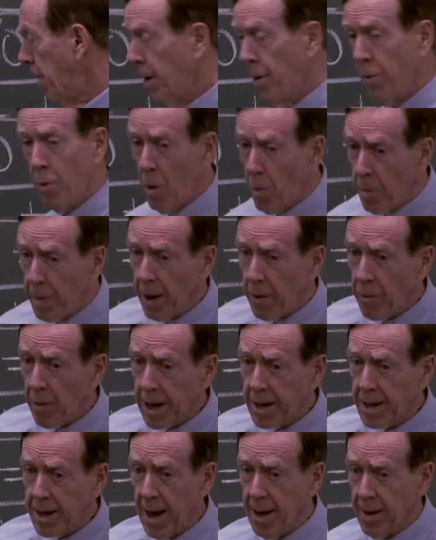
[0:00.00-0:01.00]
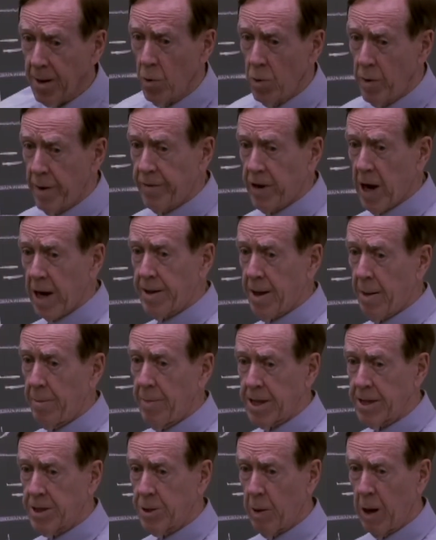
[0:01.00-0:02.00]
It won't be a rectangle. We've got the
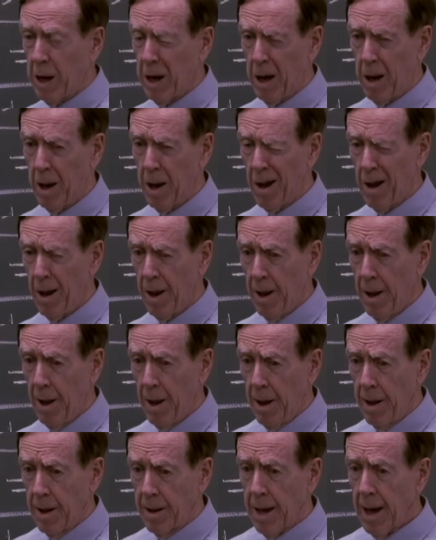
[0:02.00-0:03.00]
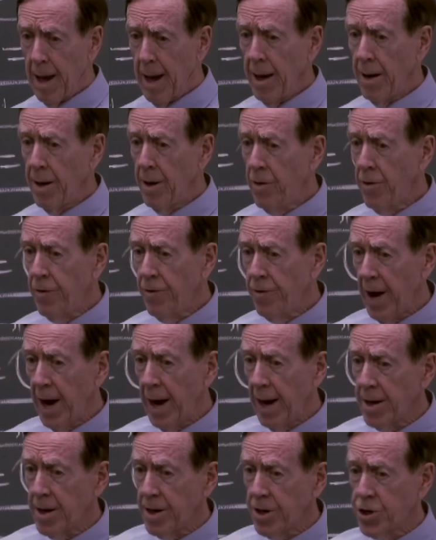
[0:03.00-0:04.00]
best one. Can you
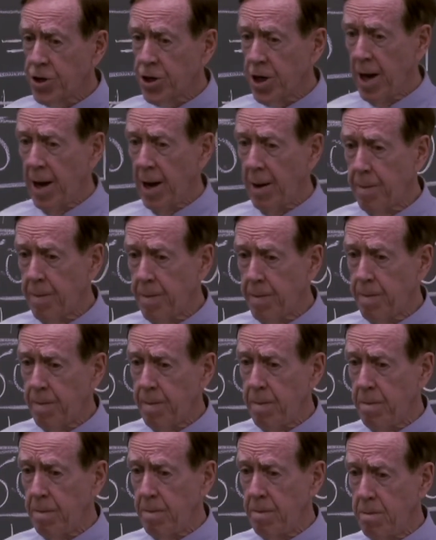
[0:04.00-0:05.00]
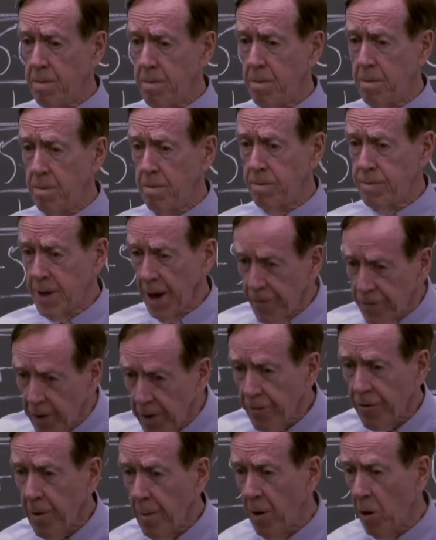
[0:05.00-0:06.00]
find a shape
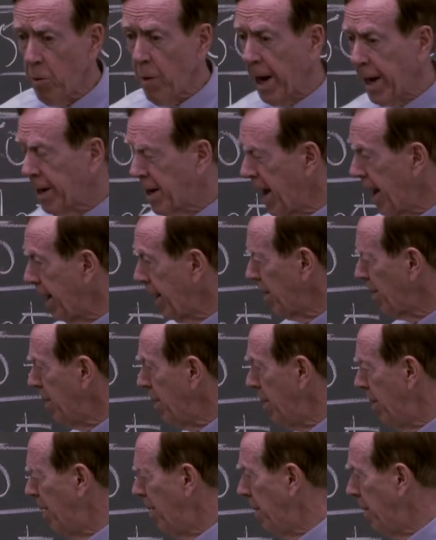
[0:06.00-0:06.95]
different from a rectangle